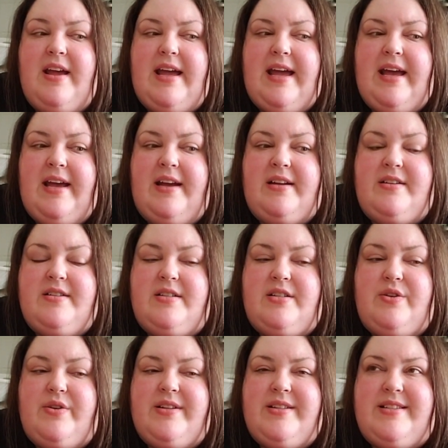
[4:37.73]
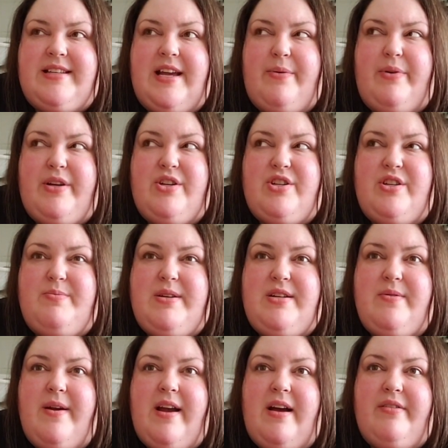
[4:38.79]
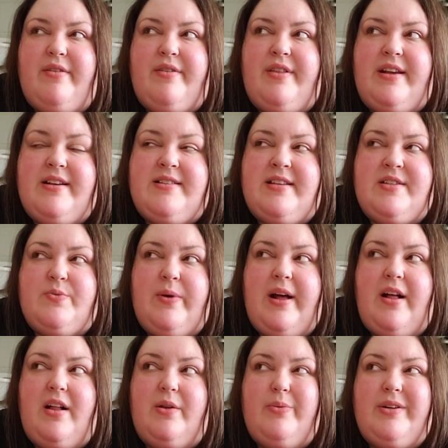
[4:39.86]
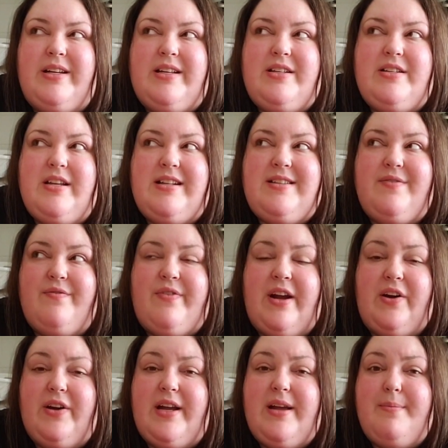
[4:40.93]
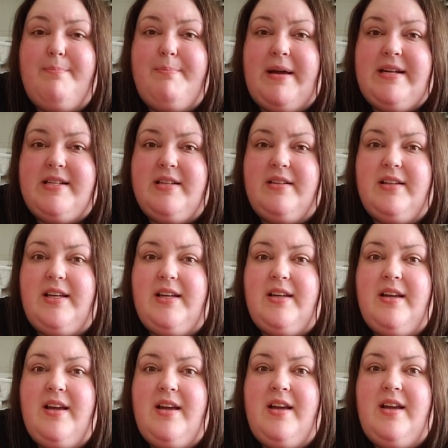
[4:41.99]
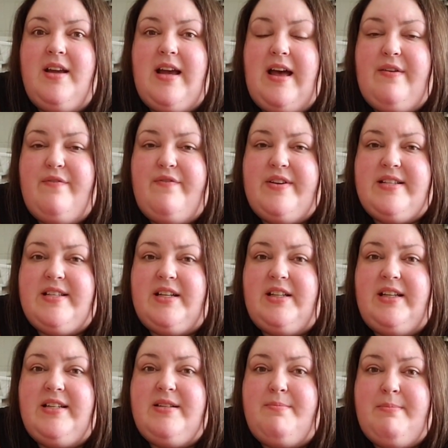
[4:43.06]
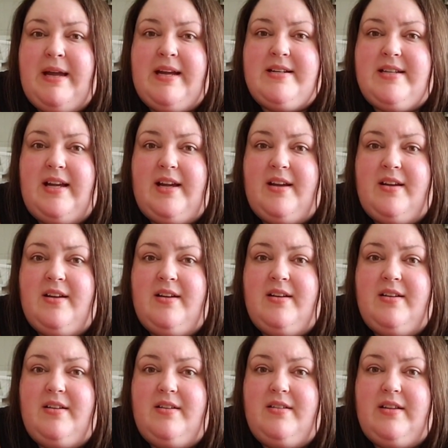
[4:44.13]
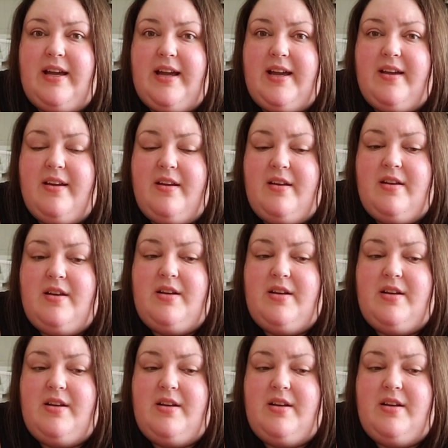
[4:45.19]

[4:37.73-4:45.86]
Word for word: And you could say, well, you should be doing other things as well. Well, it, it's very mentally and physically demanding, like,